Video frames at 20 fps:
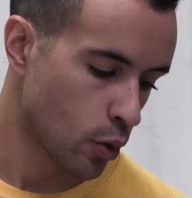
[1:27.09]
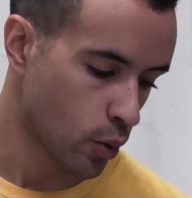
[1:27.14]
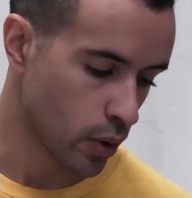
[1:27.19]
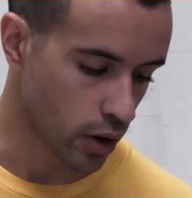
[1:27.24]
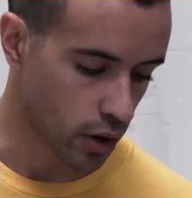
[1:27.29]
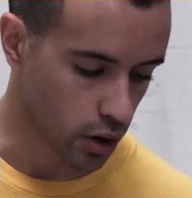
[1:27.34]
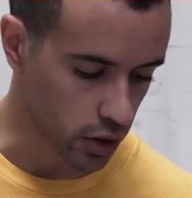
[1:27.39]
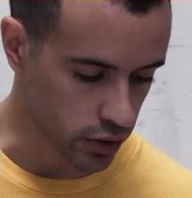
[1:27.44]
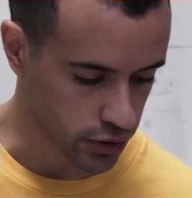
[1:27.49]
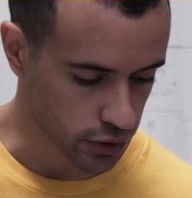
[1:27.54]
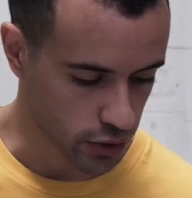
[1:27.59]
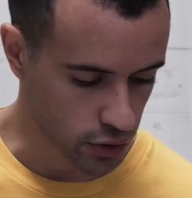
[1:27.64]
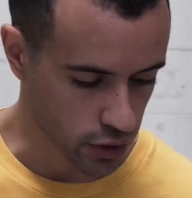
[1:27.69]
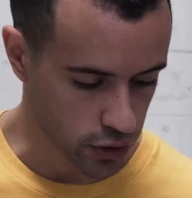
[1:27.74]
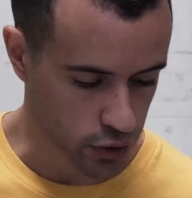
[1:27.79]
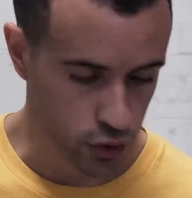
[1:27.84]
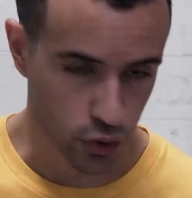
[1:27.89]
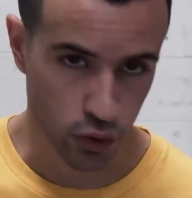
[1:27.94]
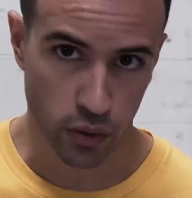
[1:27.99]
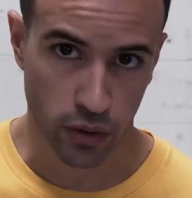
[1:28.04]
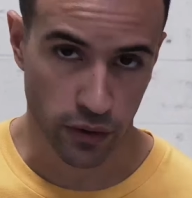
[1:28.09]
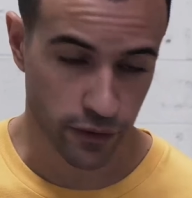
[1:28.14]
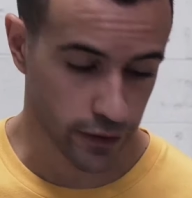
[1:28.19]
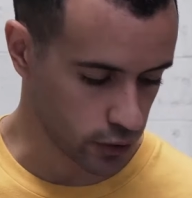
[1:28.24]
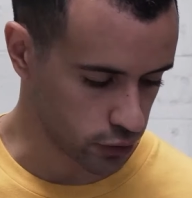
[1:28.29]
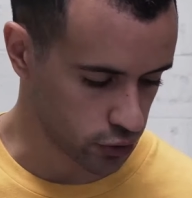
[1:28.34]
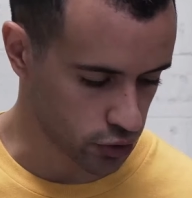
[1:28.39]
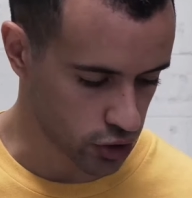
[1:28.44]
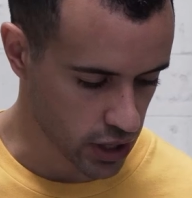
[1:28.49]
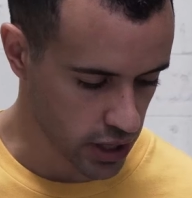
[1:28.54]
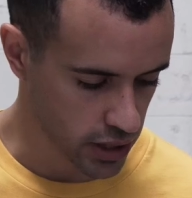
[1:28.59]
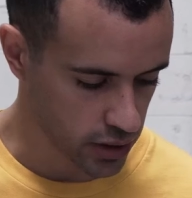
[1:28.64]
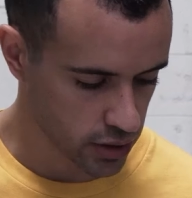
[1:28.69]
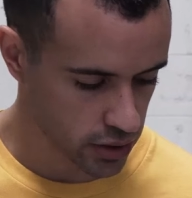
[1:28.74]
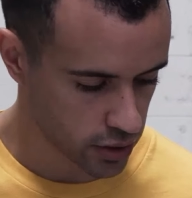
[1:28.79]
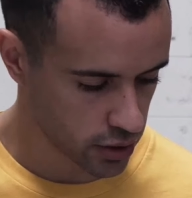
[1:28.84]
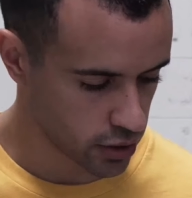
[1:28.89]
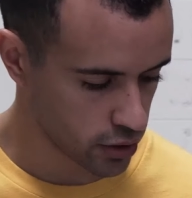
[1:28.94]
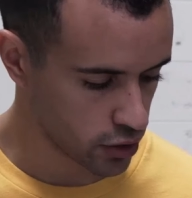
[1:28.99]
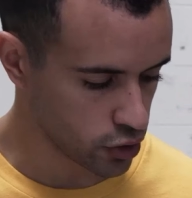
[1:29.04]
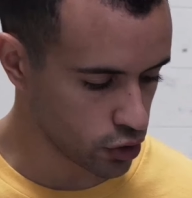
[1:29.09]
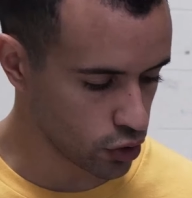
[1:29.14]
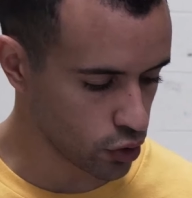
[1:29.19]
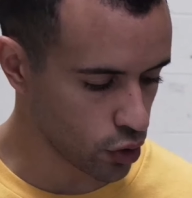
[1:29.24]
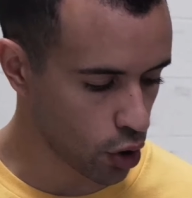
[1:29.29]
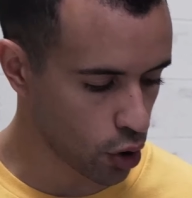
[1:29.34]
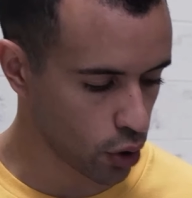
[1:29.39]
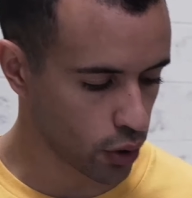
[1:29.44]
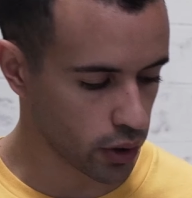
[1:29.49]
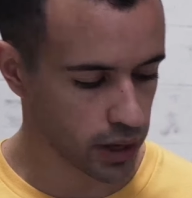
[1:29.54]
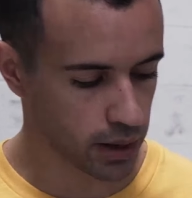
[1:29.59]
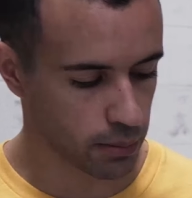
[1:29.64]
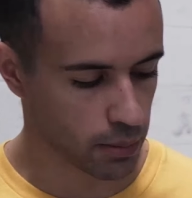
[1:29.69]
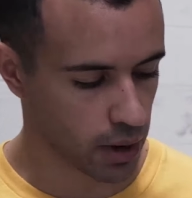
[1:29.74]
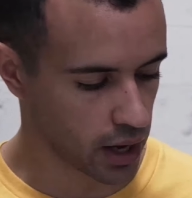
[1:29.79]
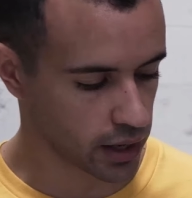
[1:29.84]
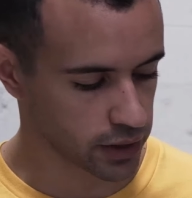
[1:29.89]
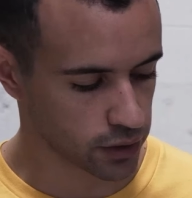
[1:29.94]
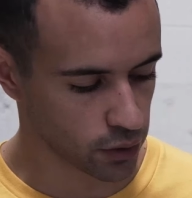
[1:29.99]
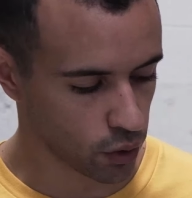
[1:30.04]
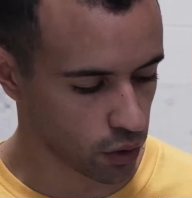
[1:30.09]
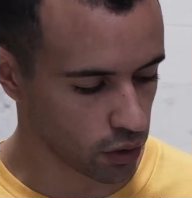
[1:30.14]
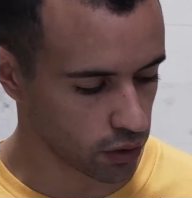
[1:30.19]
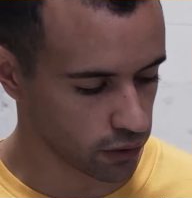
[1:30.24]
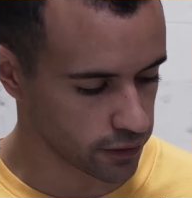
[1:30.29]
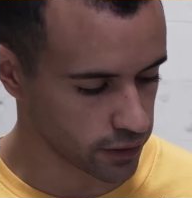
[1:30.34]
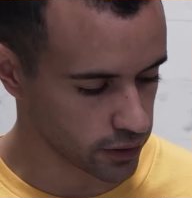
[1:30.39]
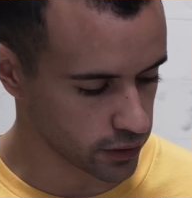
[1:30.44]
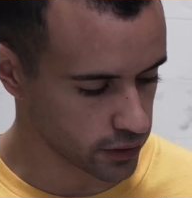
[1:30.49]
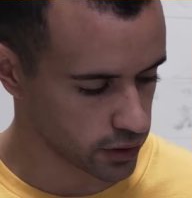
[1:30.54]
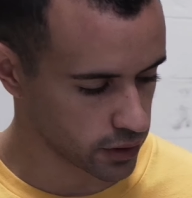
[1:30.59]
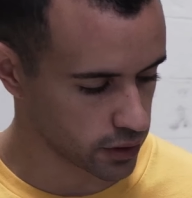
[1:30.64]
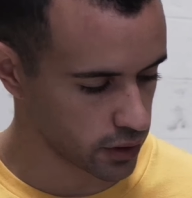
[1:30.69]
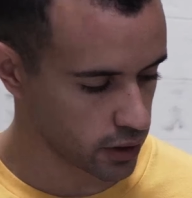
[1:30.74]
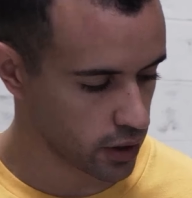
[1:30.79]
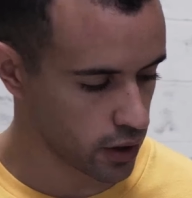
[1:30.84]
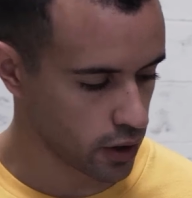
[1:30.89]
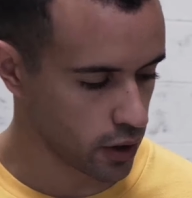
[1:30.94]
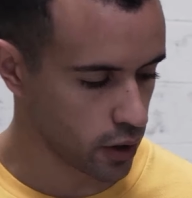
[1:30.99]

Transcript: We are also going to do a filter change, new OEM Honda oil filter